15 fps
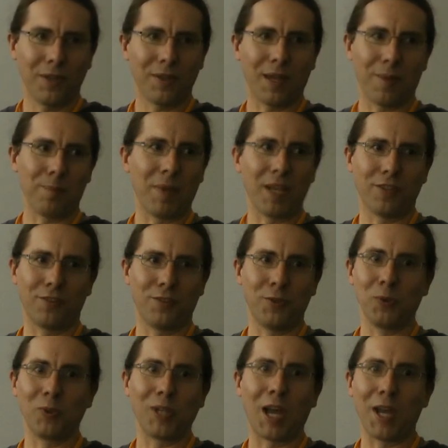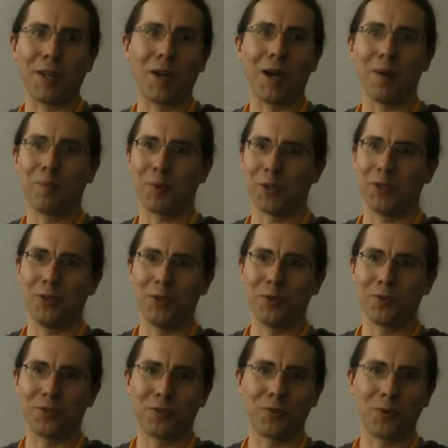that makes you light up, or you
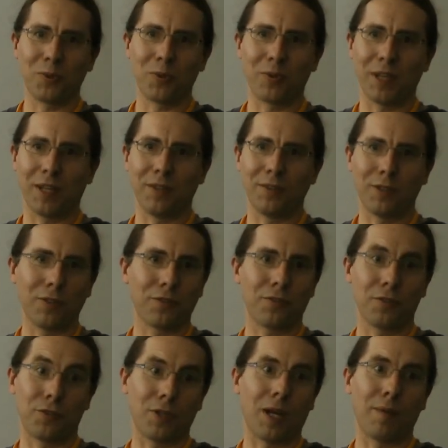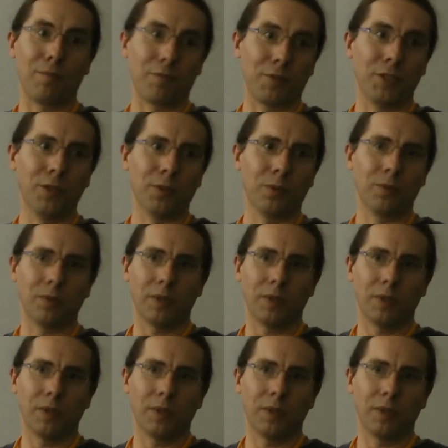use the tool that does the job for you.